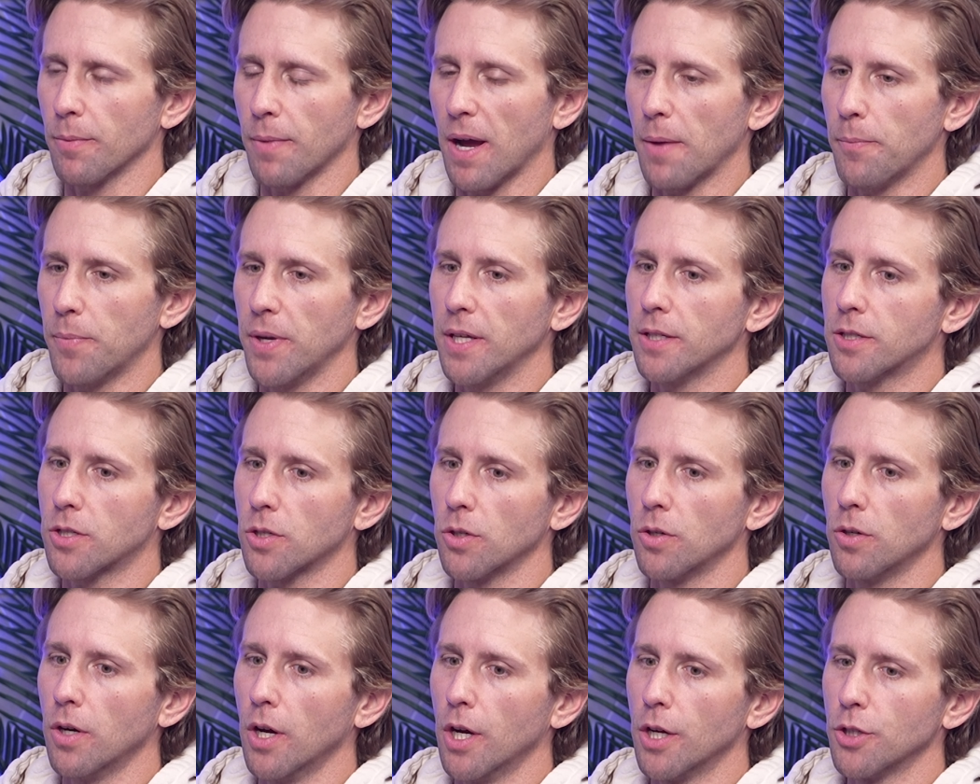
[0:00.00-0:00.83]
it might be
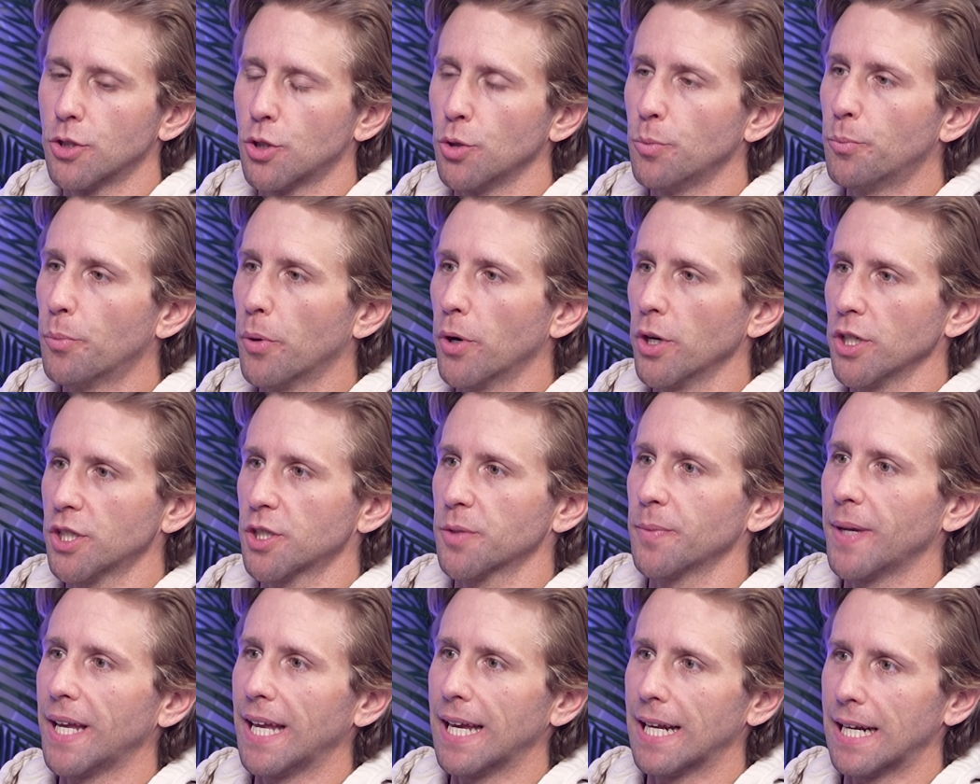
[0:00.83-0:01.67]
to to
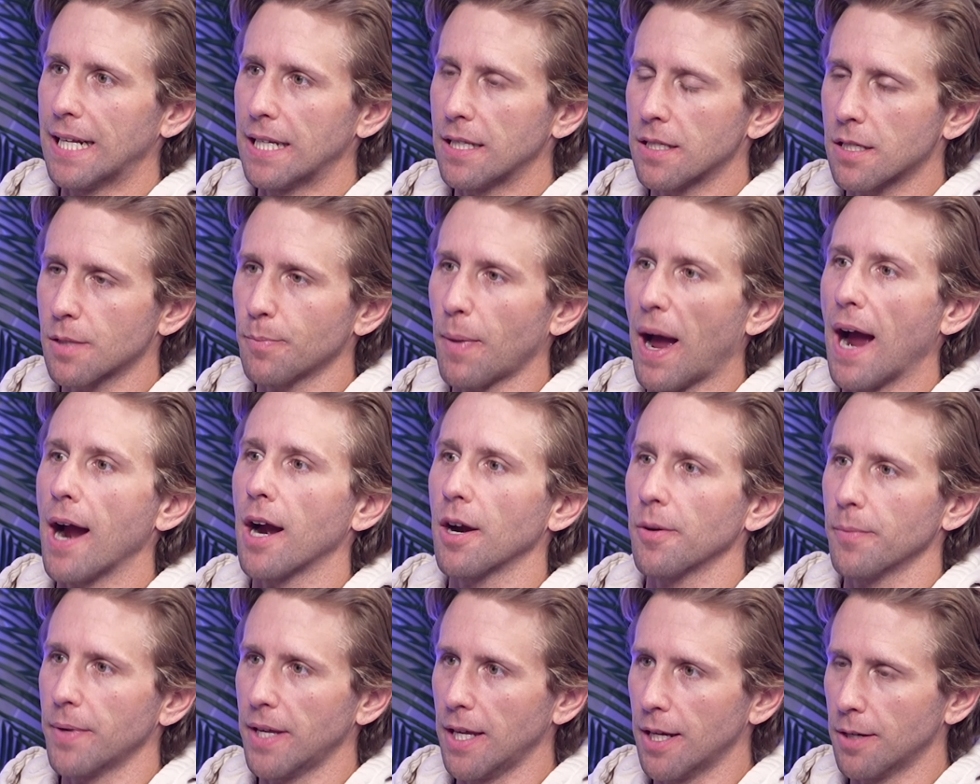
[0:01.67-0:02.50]
push me and
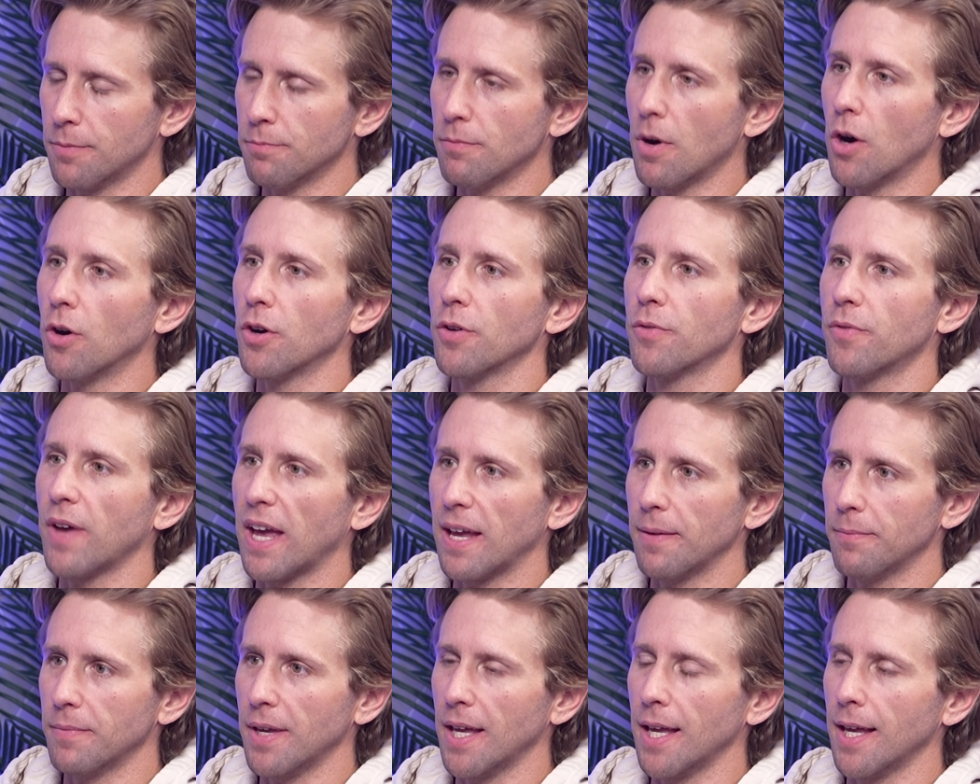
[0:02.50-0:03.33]
inspire me and
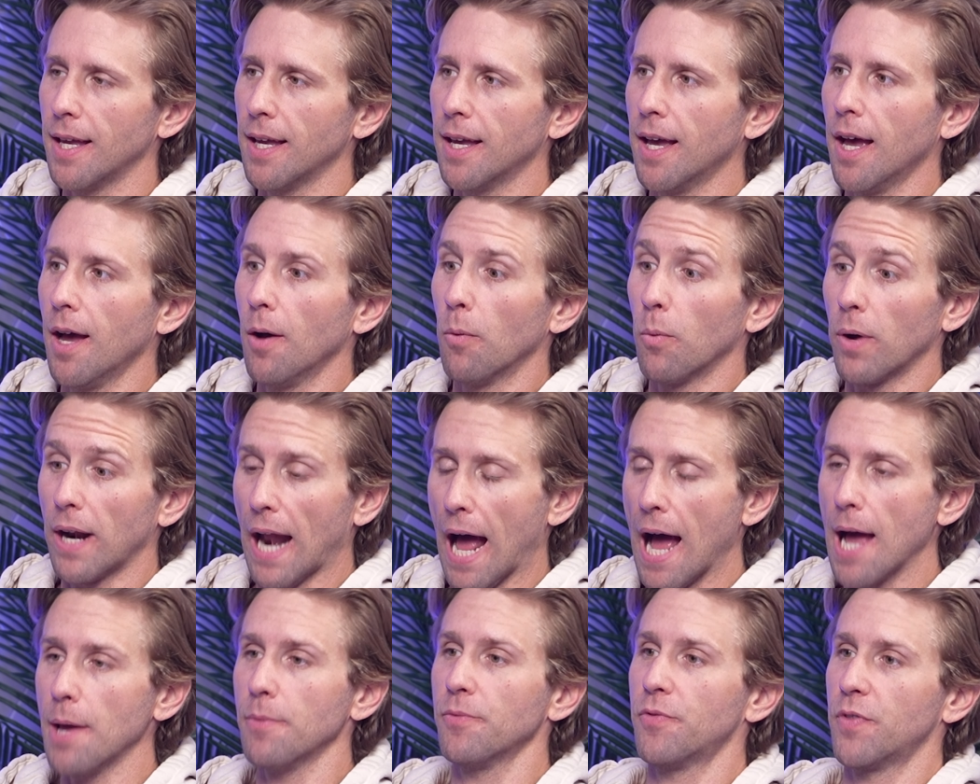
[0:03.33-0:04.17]
motivate me when
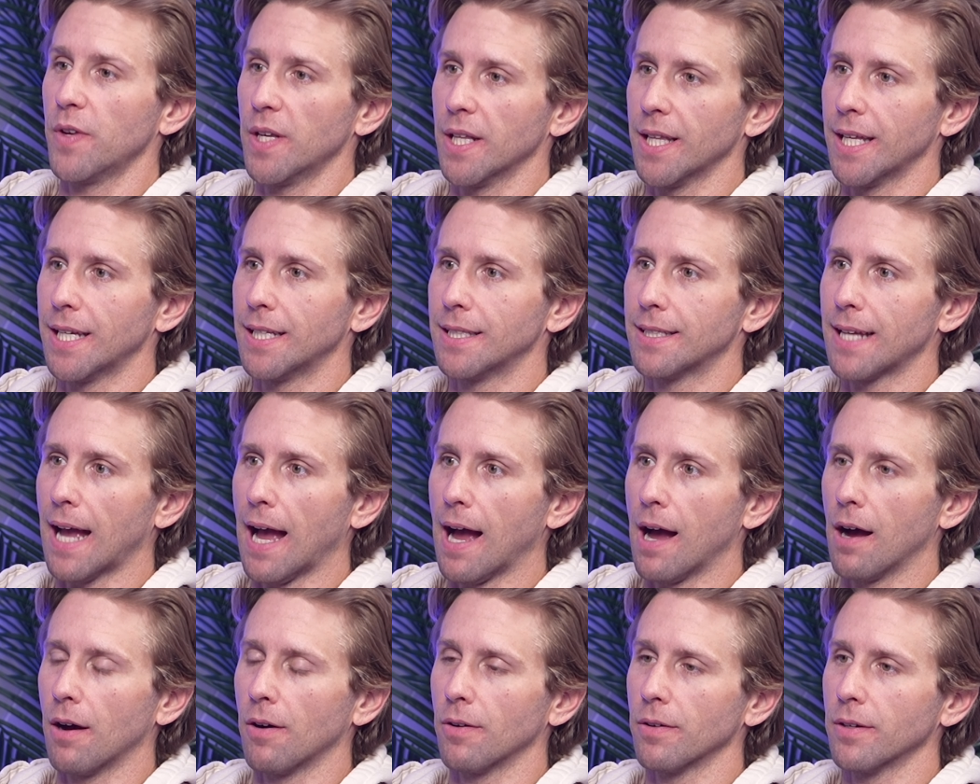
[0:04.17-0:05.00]
yeah. I'm feeling
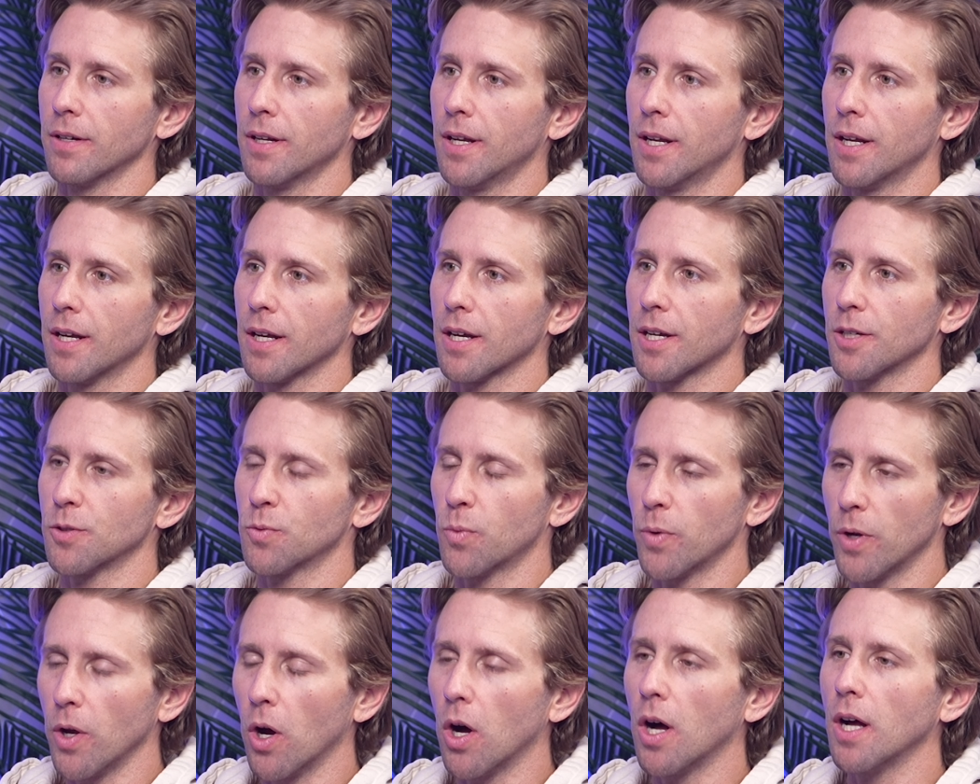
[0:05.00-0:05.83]
down because
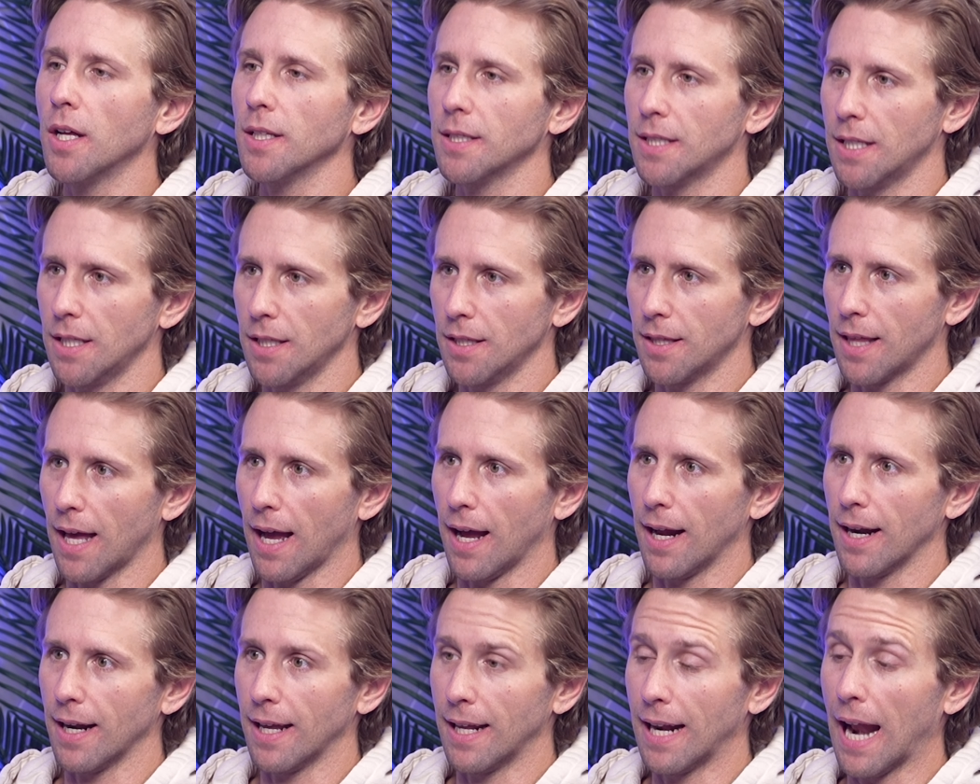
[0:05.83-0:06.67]
we all need
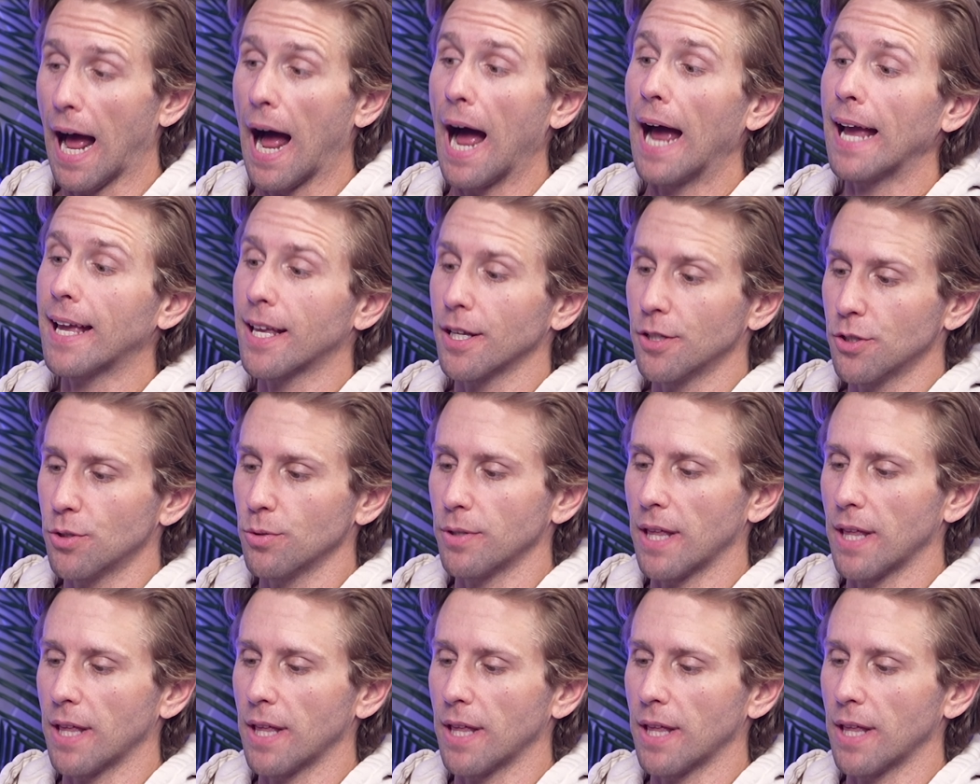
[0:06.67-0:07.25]
that. And oh, I can yeah.